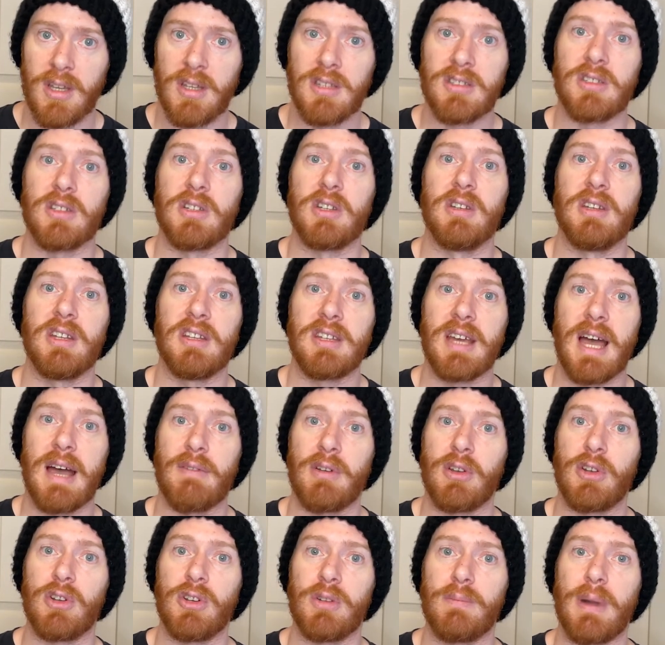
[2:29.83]
So you need to have
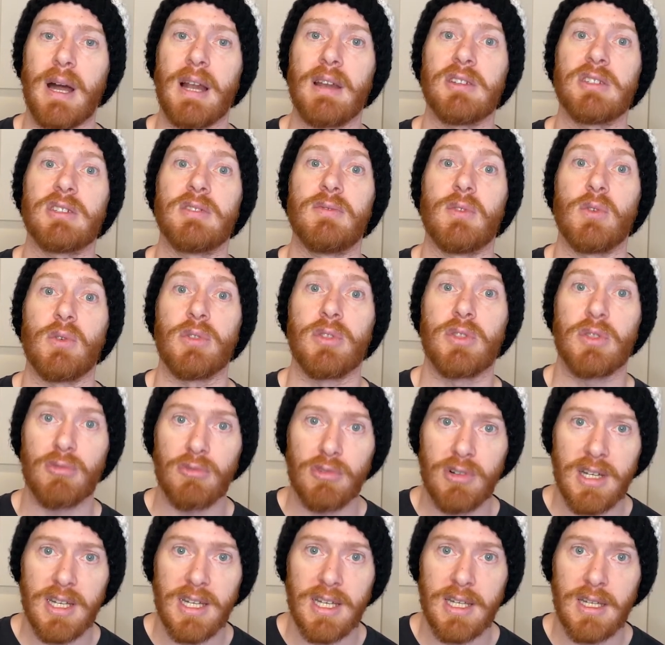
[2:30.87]
a good balance of all
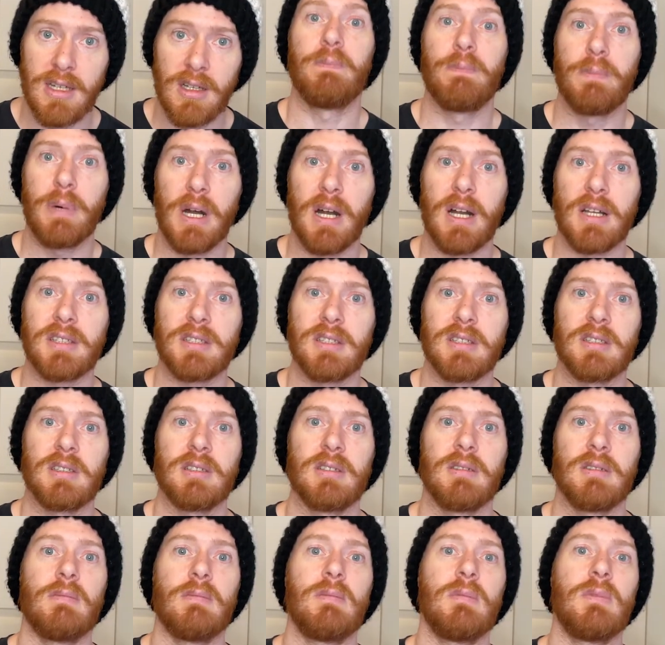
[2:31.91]
three, but
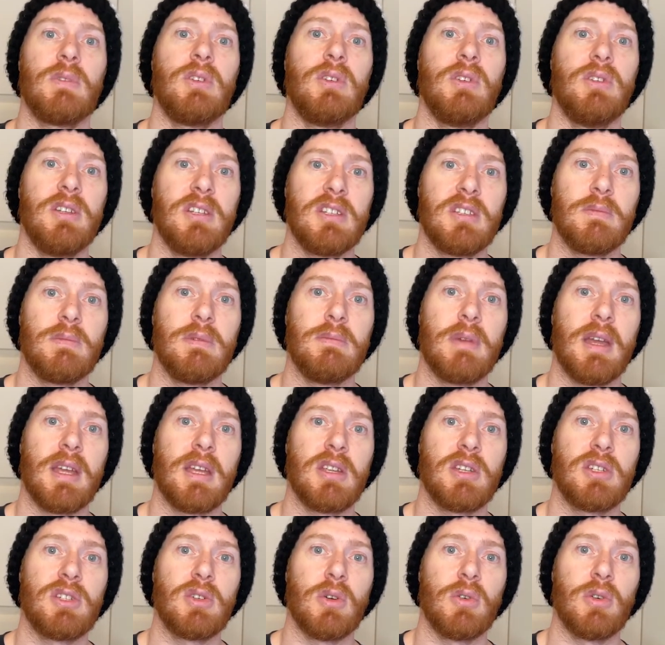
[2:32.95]
you need to be
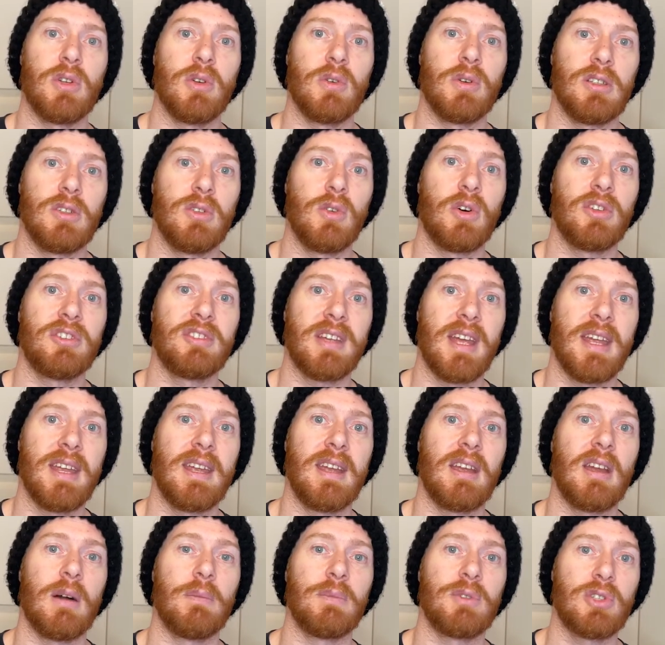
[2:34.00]
making sure you're not
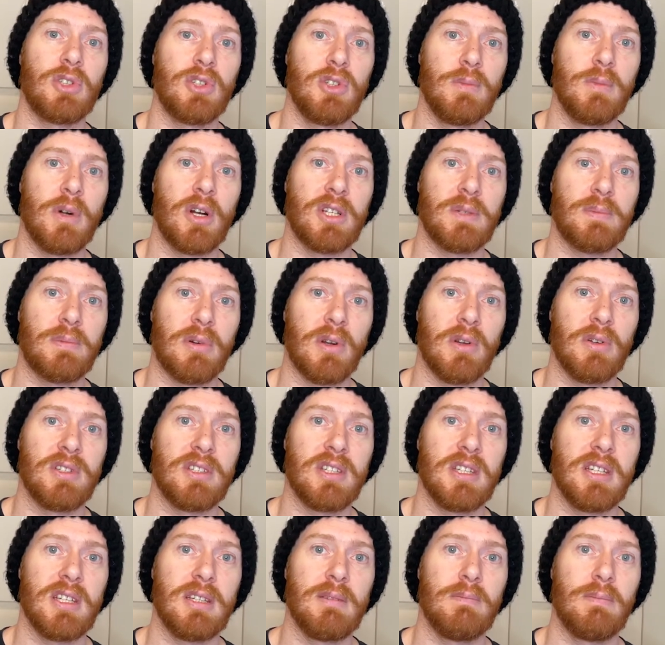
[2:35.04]
taking up too much
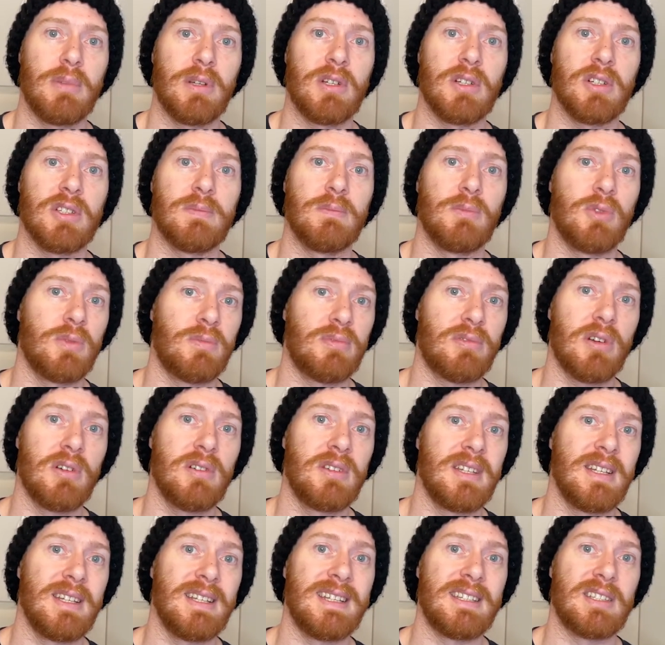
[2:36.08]
protein because more
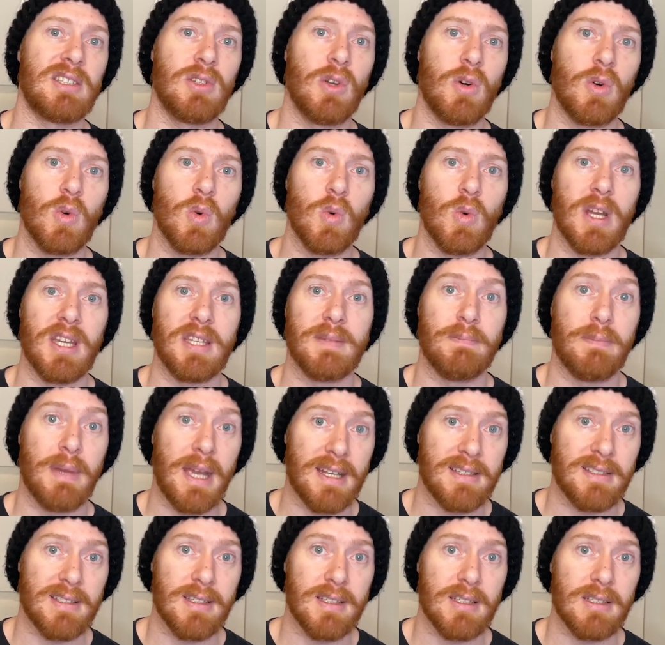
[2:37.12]
protein is not always
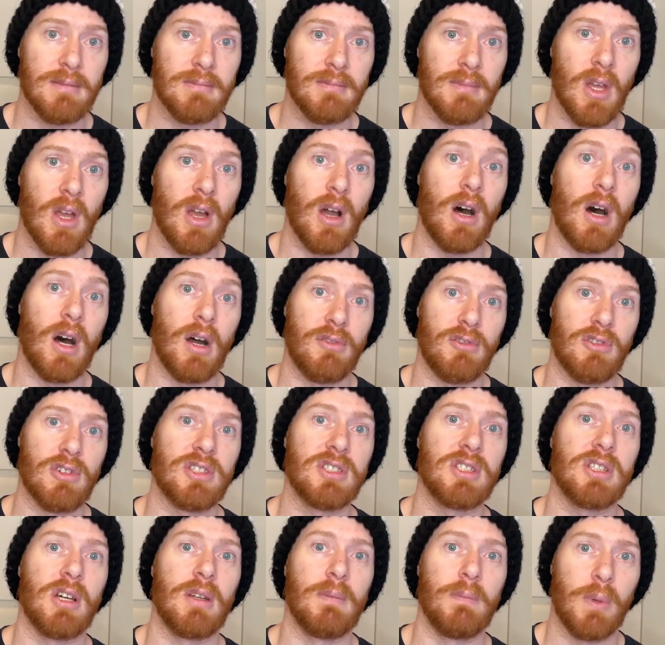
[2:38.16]
better after a
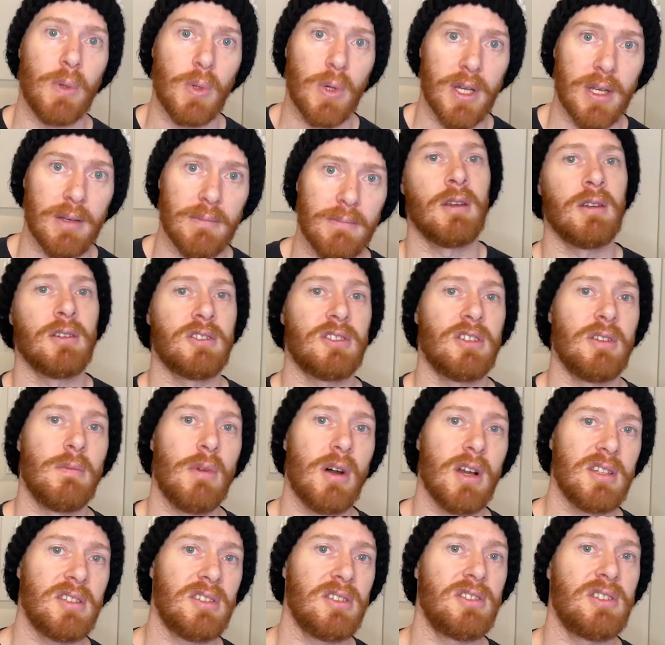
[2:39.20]
certain point. So
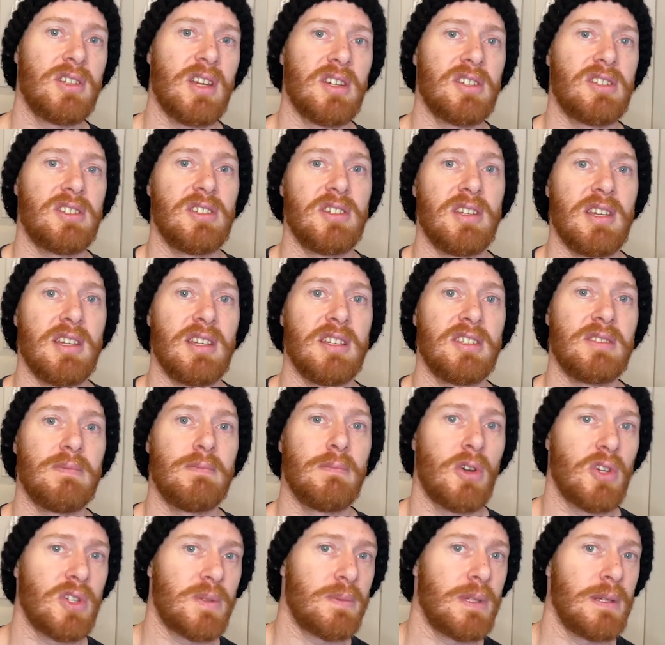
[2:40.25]
my suggestion is
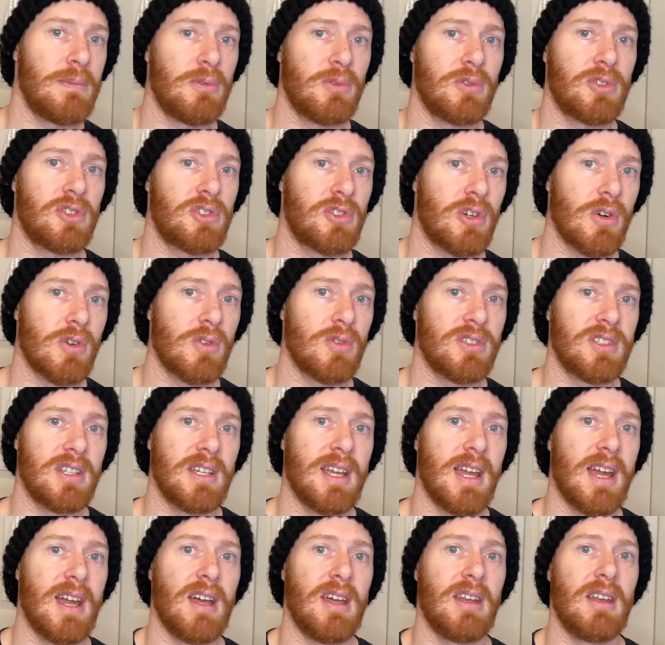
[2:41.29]
most people struggle to
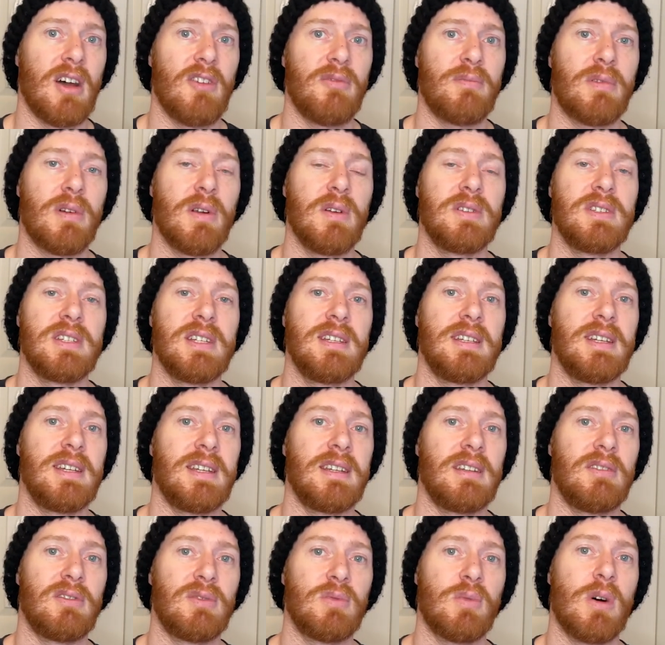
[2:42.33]
get enough protein
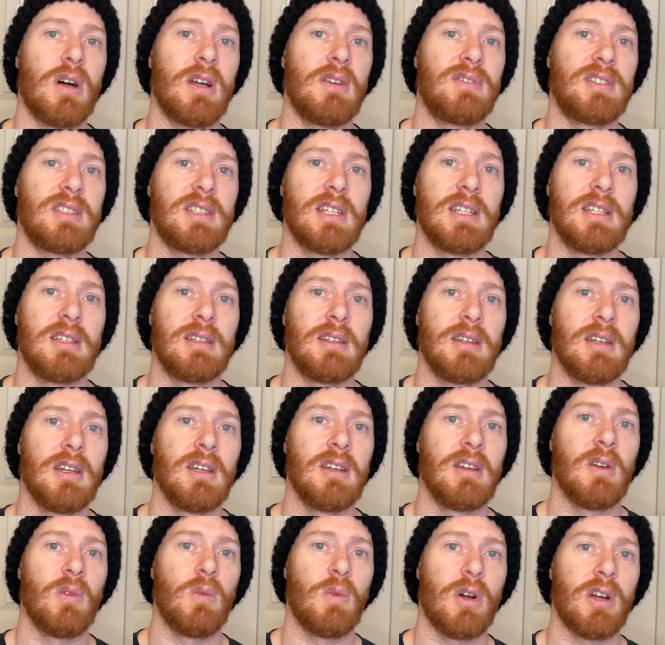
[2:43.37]
in, is what I've seen
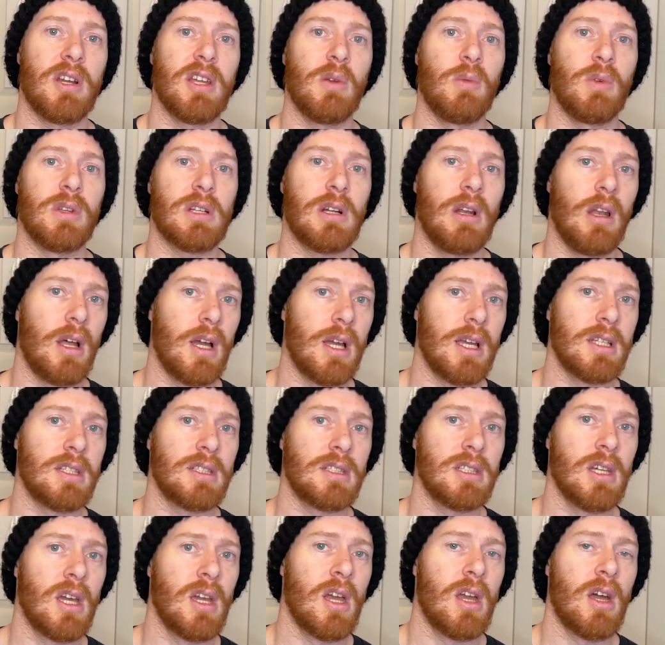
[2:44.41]
working with
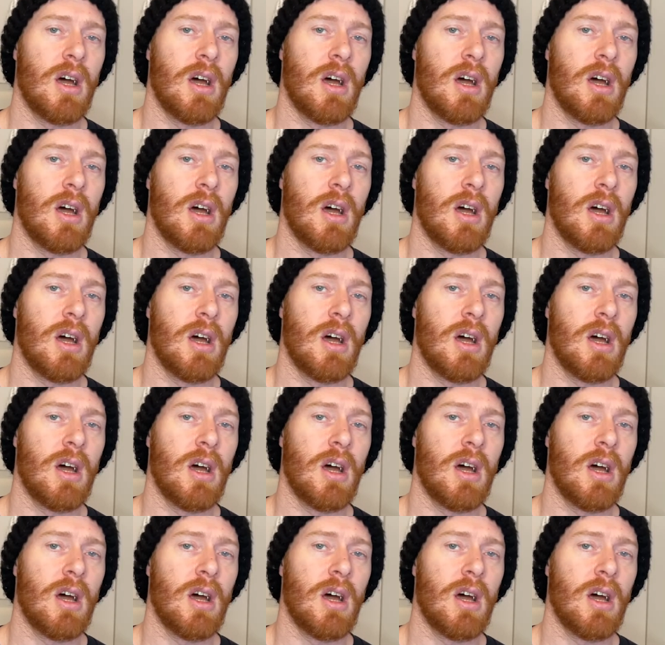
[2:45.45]
clients.